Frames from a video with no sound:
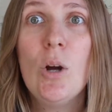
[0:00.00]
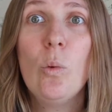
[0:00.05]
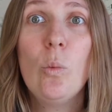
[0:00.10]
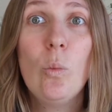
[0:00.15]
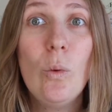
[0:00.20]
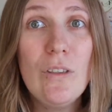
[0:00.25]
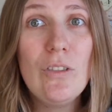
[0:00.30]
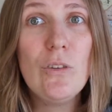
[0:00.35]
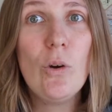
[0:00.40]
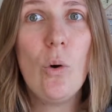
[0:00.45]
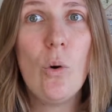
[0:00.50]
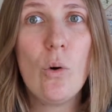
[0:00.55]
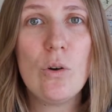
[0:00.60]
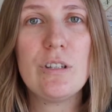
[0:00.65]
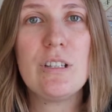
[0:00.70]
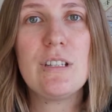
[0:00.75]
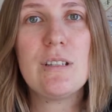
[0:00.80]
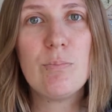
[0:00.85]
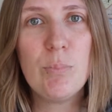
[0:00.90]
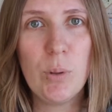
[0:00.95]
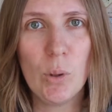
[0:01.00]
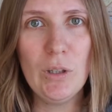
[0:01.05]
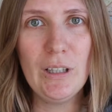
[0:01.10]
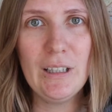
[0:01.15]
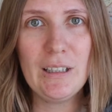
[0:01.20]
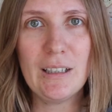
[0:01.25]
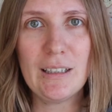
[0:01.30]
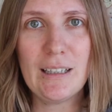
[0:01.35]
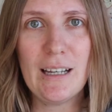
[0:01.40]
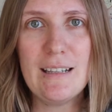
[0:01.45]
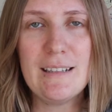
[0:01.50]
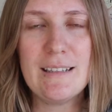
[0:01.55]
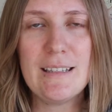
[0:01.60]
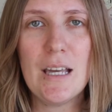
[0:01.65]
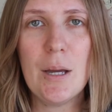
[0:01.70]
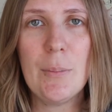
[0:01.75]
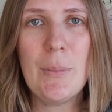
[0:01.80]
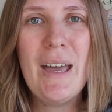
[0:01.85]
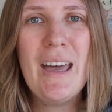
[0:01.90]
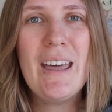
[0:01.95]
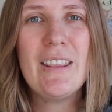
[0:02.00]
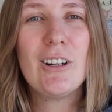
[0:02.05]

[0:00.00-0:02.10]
when the horse is pulling against them,